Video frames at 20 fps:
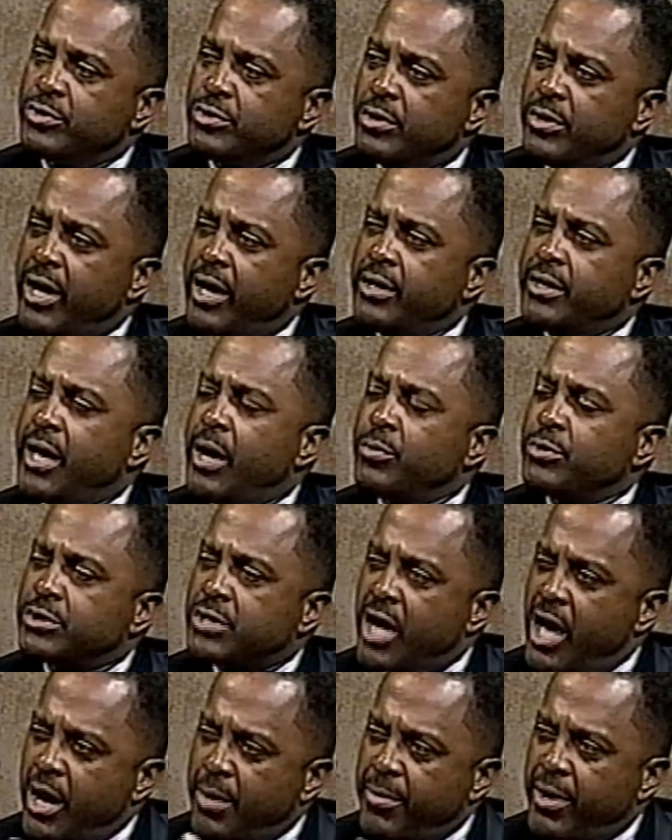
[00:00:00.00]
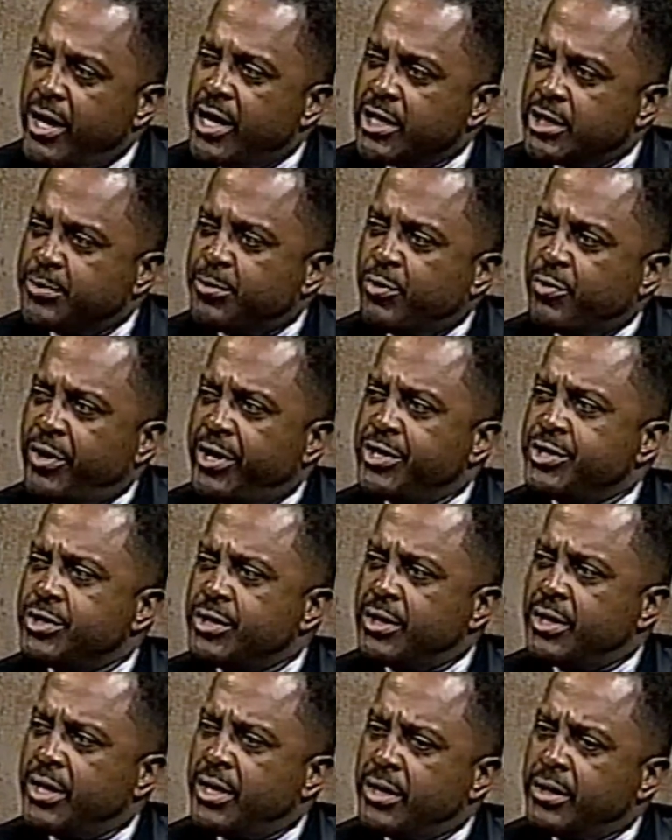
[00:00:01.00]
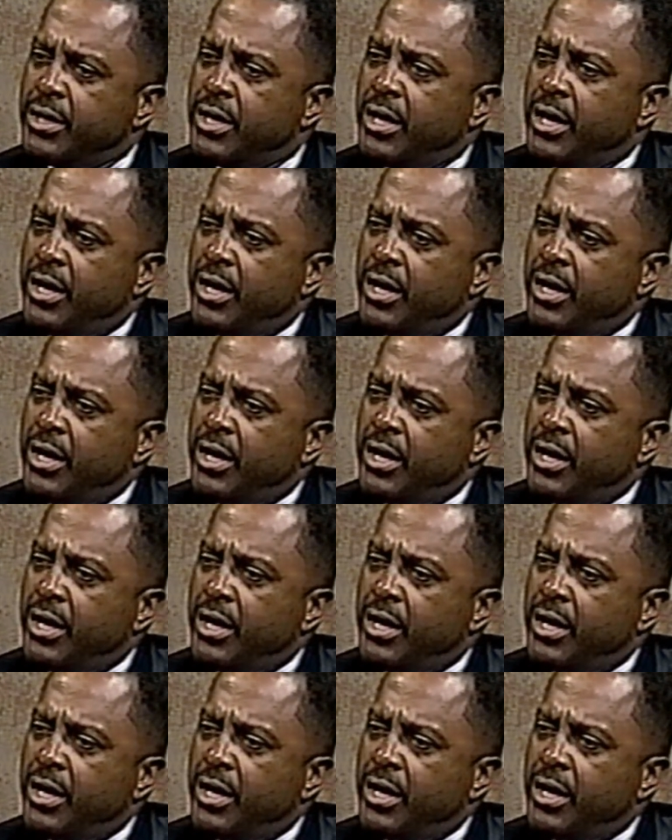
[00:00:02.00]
So that was kind of my inspiration,